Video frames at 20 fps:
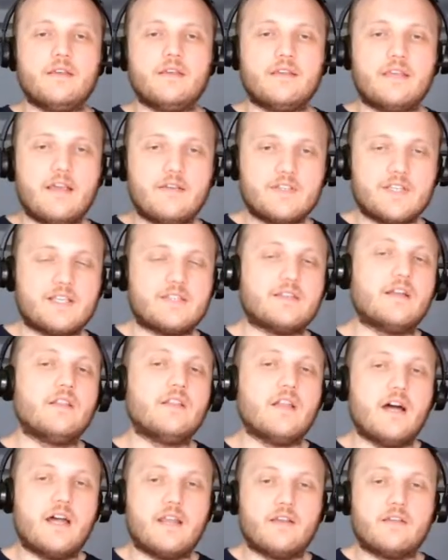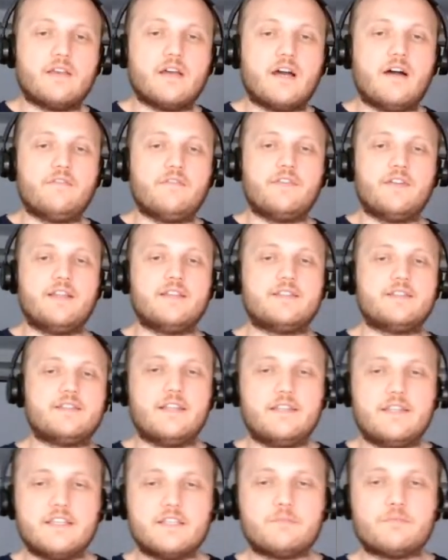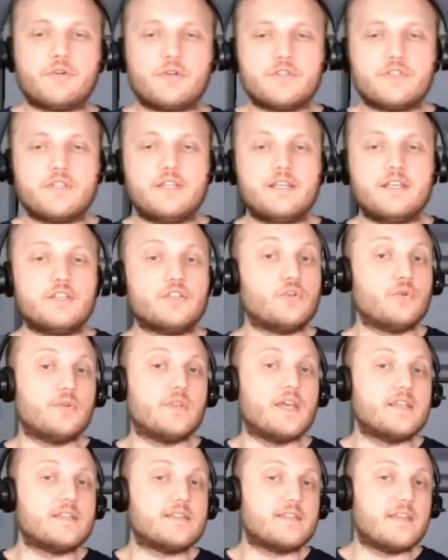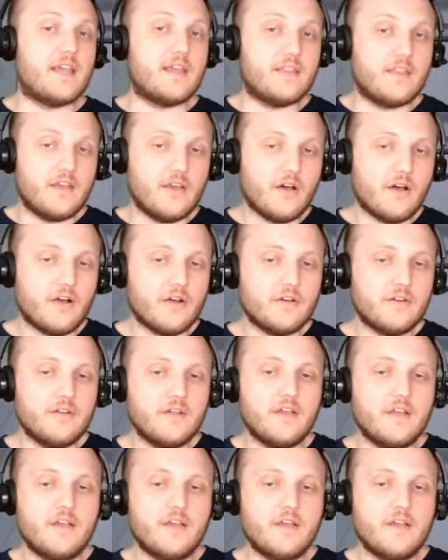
gives us a lot of confidence that this person is who they say they are,